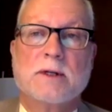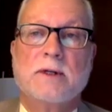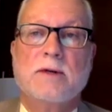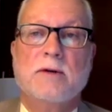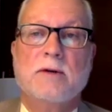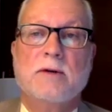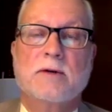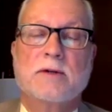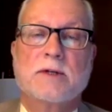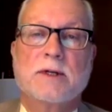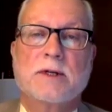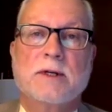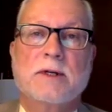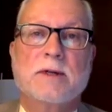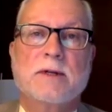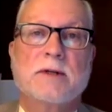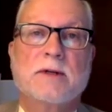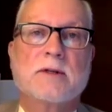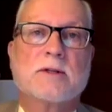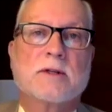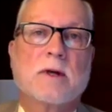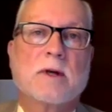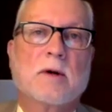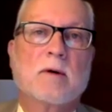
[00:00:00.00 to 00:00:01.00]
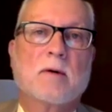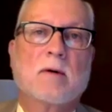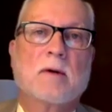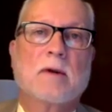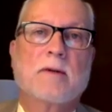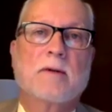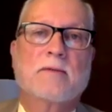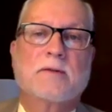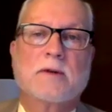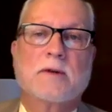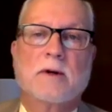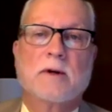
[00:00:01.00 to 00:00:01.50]
and you see the
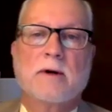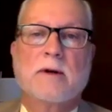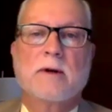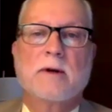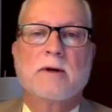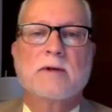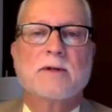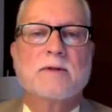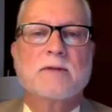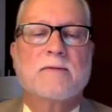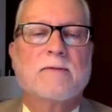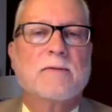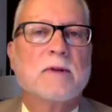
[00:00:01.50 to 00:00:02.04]
soul of Turnus